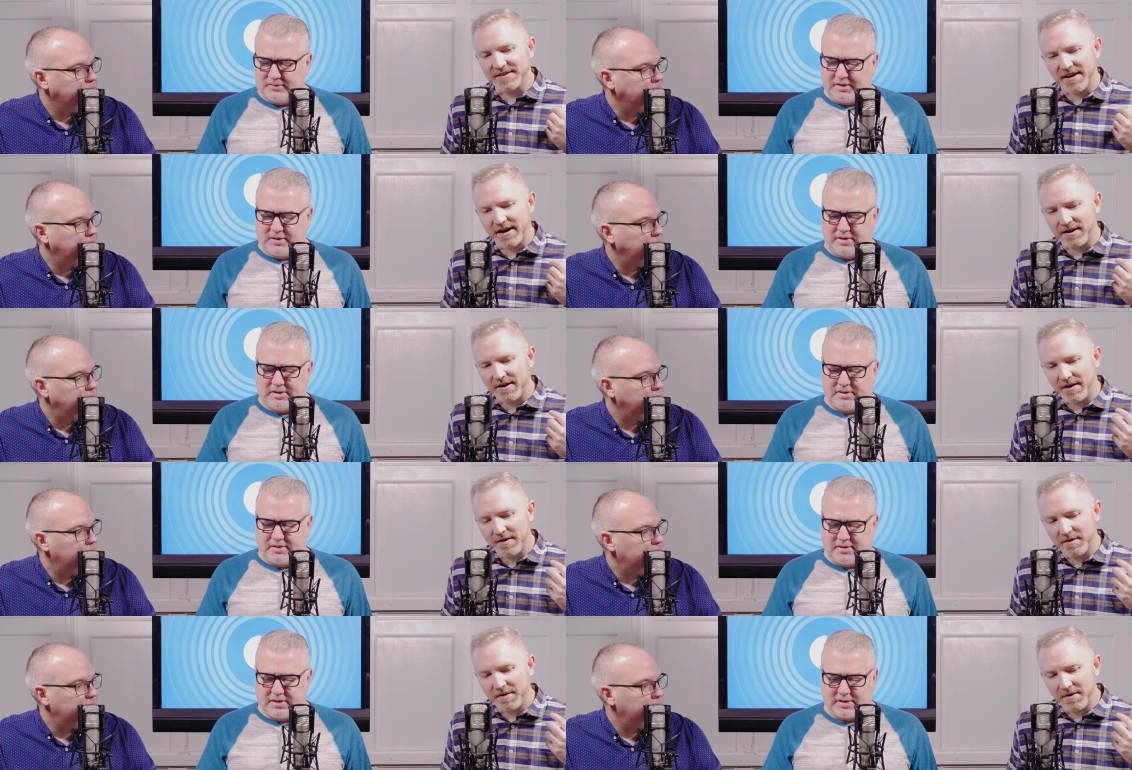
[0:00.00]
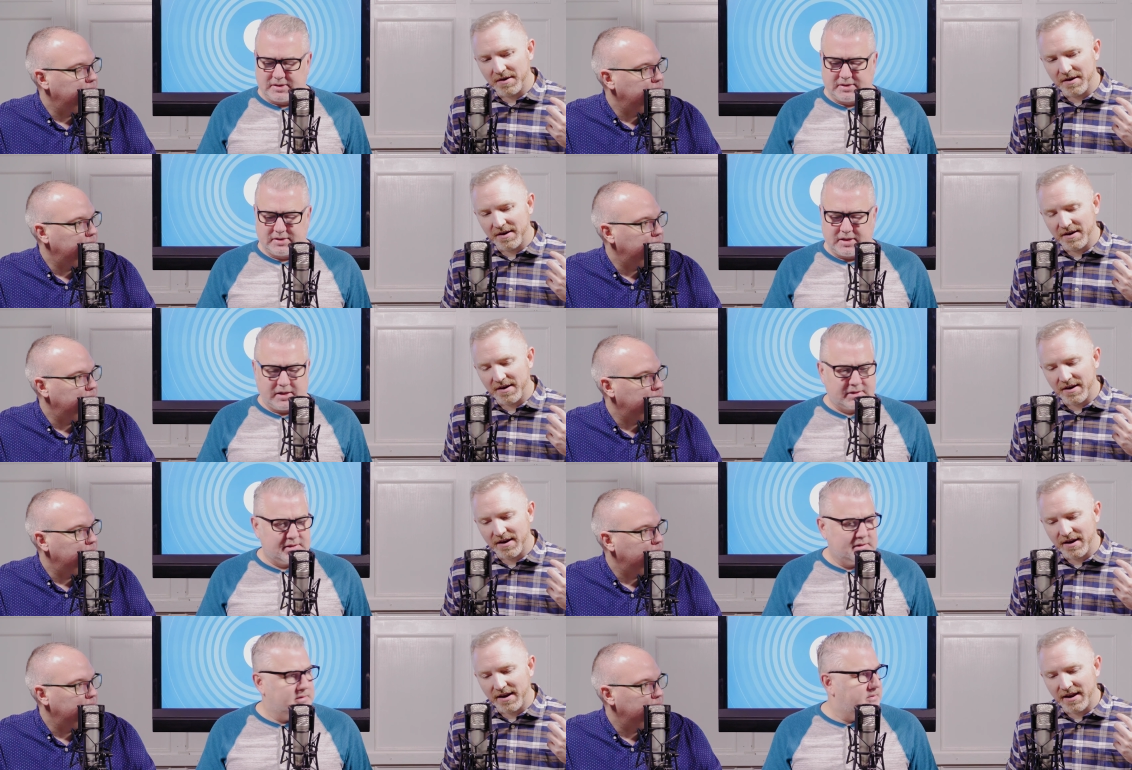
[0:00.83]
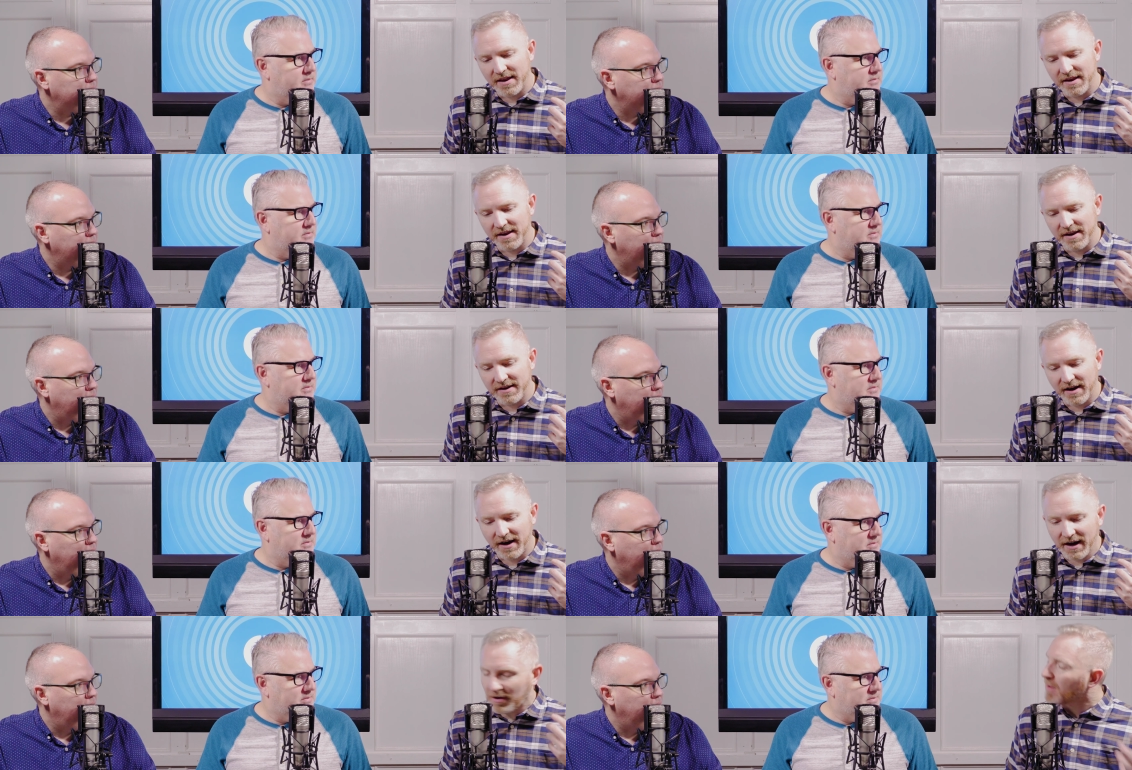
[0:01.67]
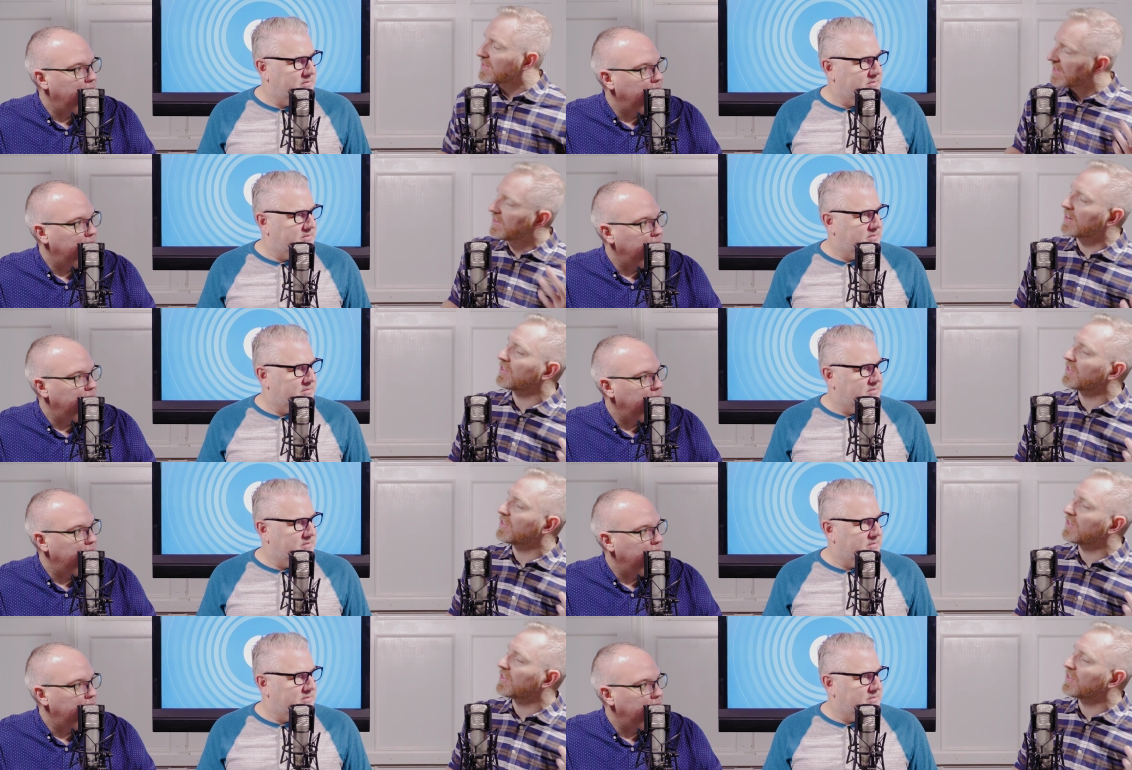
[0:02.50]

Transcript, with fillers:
Speaker 1: is like... Because it sucks. I would say